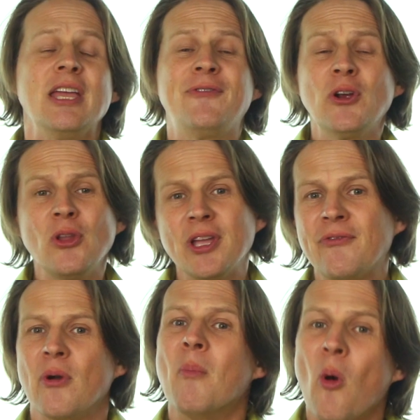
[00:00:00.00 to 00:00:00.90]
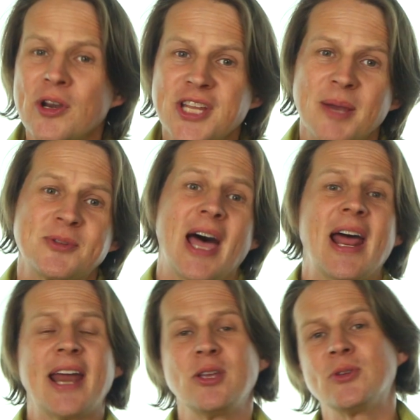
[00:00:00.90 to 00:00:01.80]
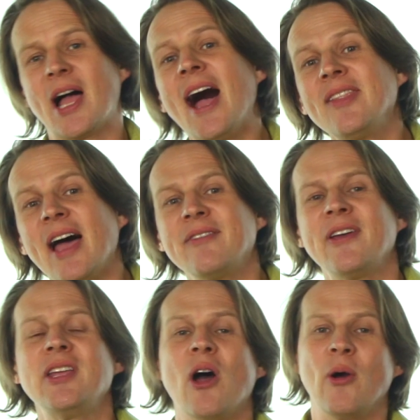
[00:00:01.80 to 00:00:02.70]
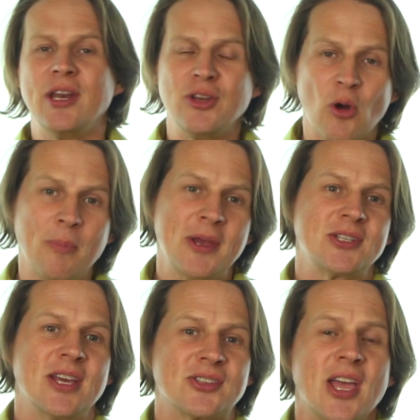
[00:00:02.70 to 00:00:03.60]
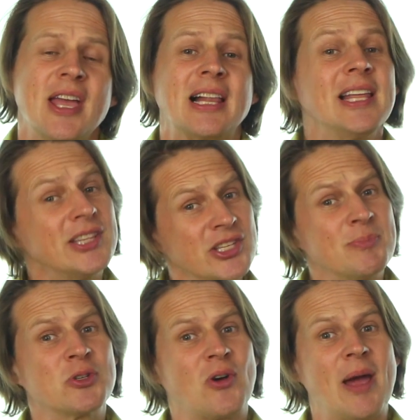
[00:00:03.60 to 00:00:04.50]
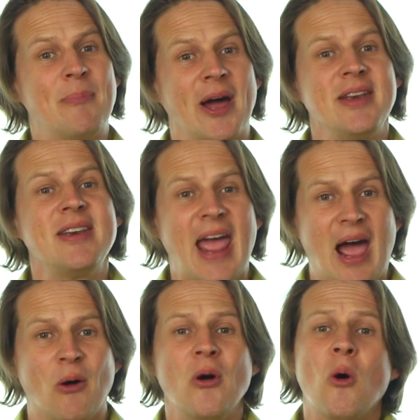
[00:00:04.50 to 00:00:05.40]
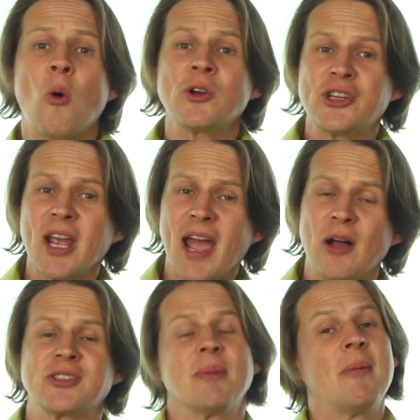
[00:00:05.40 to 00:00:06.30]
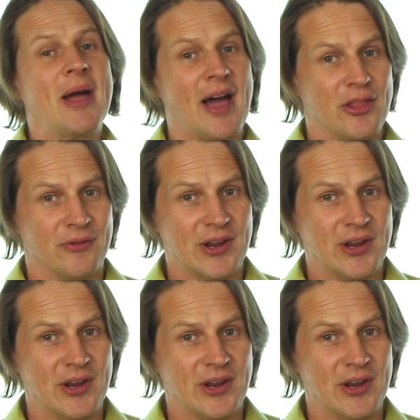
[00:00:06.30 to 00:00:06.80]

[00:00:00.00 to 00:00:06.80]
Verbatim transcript: If you're looking for more tips on how to use online video in your business, click the subscribe button now or check out some of my other